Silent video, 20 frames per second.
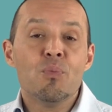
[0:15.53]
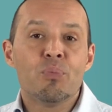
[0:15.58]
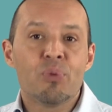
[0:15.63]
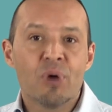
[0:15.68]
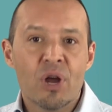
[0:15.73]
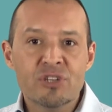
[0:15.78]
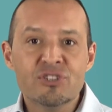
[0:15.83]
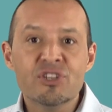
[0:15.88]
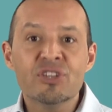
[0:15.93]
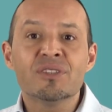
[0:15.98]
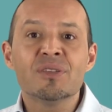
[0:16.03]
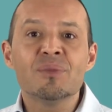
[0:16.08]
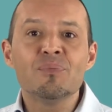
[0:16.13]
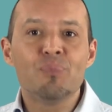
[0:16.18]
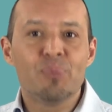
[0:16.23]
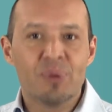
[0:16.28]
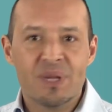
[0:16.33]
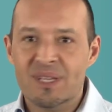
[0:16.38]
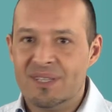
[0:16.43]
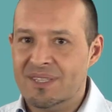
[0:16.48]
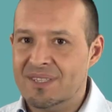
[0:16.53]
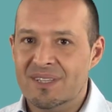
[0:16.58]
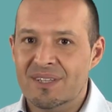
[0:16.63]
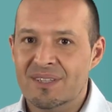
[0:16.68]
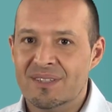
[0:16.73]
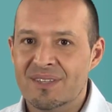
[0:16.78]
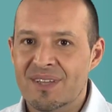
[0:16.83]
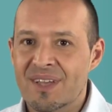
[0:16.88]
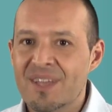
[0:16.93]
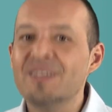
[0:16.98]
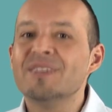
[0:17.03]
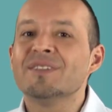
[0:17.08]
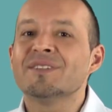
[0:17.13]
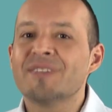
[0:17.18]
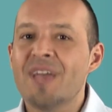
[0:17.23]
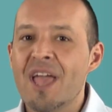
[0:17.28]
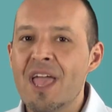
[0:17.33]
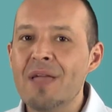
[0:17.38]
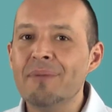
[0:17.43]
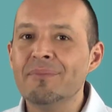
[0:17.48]
Project Implicit
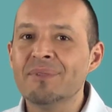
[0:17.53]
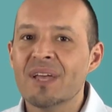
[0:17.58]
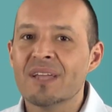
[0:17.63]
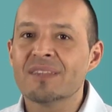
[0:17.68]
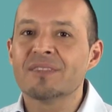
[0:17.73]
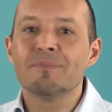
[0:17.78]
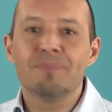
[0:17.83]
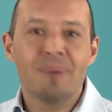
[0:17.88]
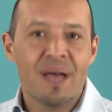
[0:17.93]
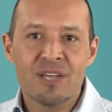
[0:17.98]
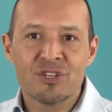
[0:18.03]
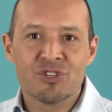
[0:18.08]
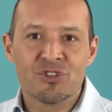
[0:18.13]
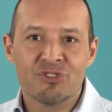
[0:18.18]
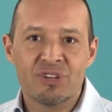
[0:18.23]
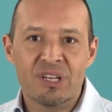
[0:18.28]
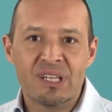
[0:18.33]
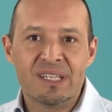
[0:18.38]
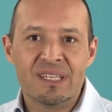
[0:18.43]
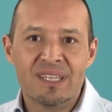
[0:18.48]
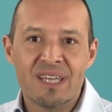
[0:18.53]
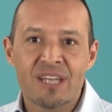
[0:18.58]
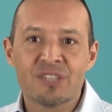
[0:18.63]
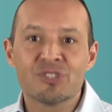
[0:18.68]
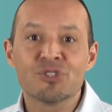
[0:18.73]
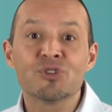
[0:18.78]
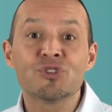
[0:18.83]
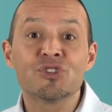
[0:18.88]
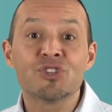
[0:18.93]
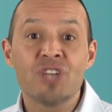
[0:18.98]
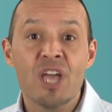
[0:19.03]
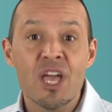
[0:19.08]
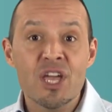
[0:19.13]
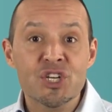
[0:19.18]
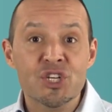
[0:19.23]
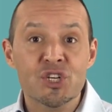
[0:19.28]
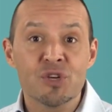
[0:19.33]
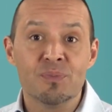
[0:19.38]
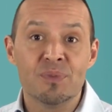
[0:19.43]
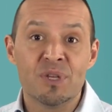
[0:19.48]
is aimed at measuring the
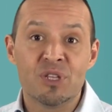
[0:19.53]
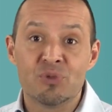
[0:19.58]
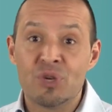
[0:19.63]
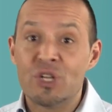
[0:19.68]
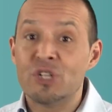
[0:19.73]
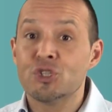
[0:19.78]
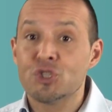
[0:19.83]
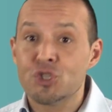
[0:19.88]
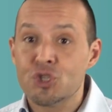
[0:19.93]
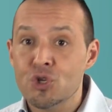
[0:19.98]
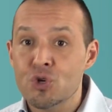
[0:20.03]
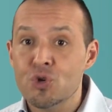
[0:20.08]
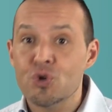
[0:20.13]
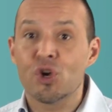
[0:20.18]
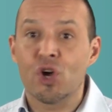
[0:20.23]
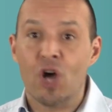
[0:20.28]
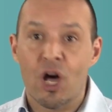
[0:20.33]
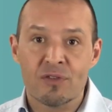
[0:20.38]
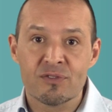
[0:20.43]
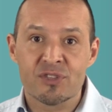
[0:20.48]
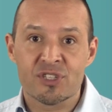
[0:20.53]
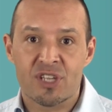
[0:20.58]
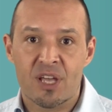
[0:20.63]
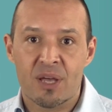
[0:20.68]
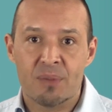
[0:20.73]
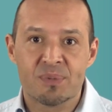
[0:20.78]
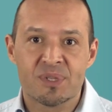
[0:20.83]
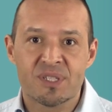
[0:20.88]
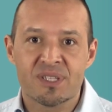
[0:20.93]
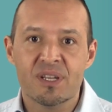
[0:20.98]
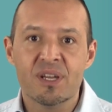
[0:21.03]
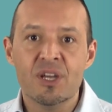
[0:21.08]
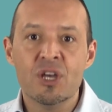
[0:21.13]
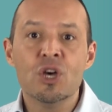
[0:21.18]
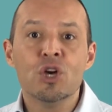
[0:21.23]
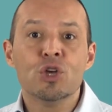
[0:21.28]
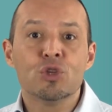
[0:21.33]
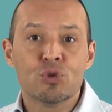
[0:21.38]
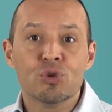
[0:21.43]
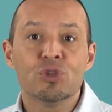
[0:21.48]
association between two concepts
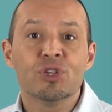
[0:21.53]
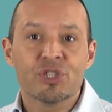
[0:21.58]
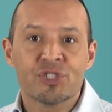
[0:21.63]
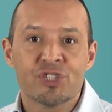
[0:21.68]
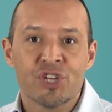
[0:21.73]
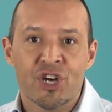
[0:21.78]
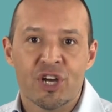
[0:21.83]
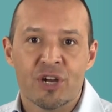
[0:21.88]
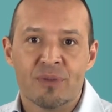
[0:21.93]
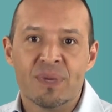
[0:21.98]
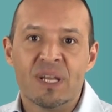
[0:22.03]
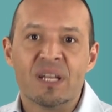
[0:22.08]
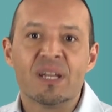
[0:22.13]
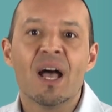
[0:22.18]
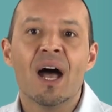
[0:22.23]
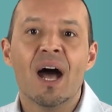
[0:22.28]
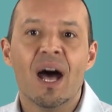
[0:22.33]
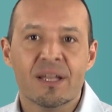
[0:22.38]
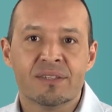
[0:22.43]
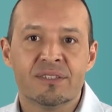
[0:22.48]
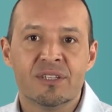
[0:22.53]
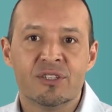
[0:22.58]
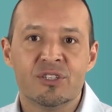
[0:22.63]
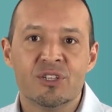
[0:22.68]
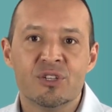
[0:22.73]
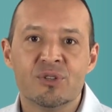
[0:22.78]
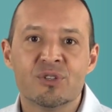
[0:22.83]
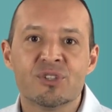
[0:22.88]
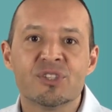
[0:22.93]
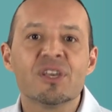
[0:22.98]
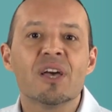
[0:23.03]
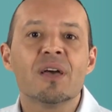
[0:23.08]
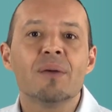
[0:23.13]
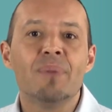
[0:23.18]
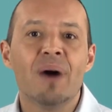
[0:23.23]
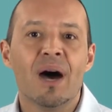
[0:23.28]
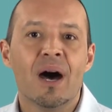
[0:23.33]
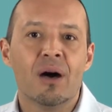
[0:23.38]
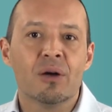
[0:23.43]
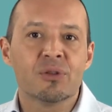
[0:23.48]
to determine attitudes
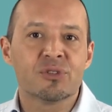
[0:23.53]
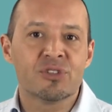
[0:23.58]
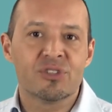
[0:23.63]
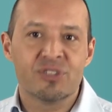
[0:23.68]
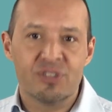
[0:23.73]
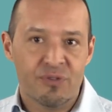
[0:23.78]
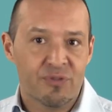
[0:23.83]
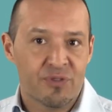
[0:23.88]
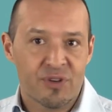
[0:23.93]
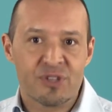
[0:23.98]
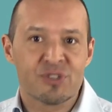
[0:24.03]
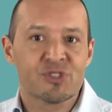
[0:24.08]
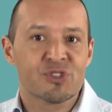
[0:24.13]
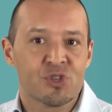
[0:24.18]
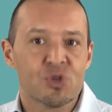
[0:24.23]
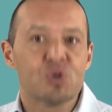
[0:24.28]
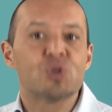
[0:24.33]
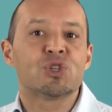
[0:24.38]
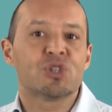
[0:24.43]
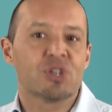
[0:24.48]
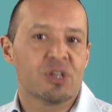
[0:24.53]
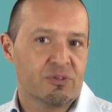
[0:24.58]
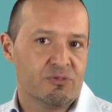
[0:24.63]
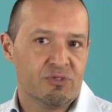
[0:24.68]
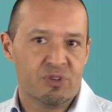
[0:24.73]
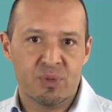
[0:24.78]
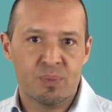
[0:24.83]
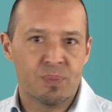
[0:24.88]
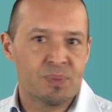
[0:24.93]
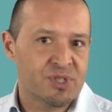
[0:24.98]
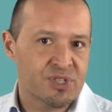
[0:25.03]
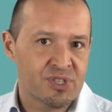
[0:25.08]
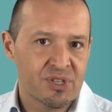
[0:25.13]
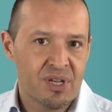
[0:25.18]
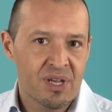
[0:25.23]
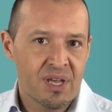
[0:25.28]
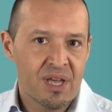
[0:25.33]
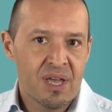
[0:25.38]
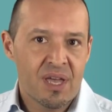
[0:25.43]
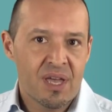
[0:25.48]
about different social groups.